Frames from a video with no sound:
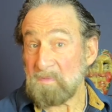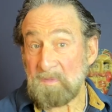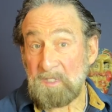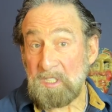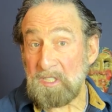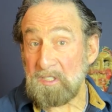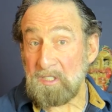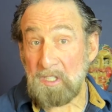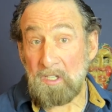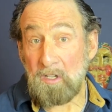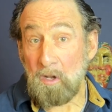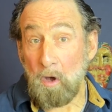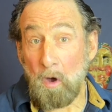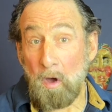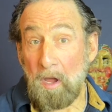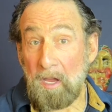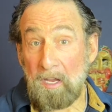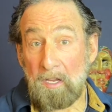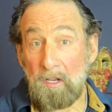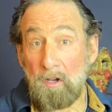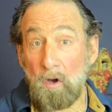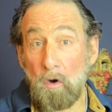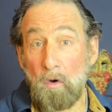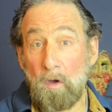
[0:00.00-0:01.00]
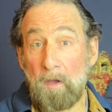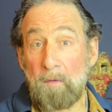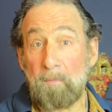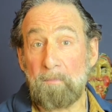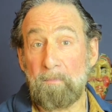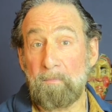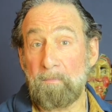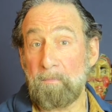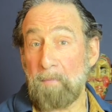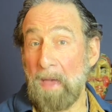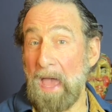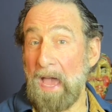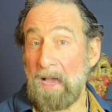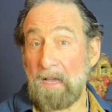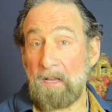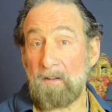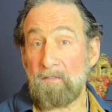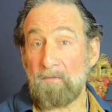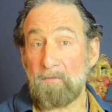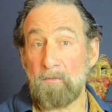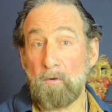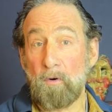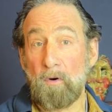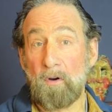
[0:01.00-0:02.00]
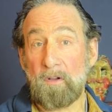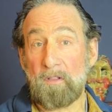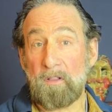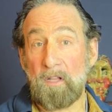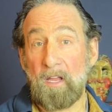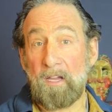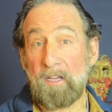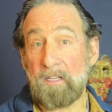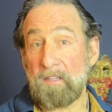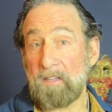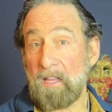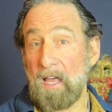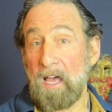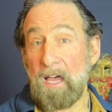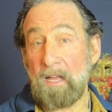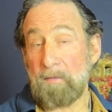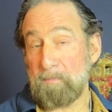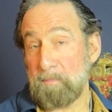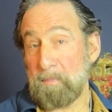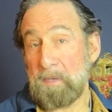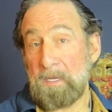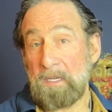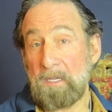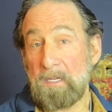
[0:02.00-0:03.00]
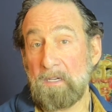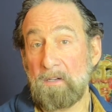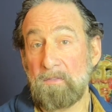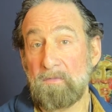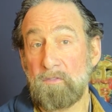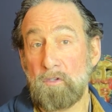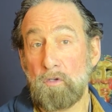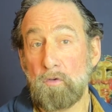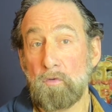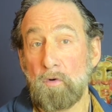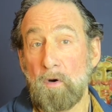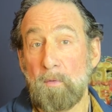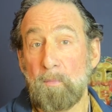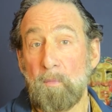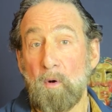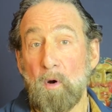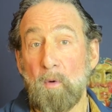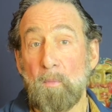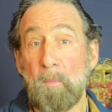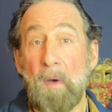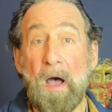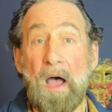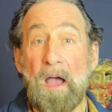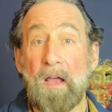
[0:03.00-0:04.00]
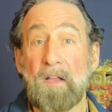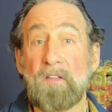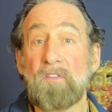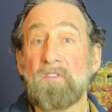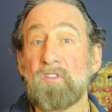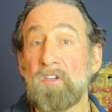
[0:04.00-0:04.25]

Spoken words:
It's annoying going back and forth like that, being of two or more minds,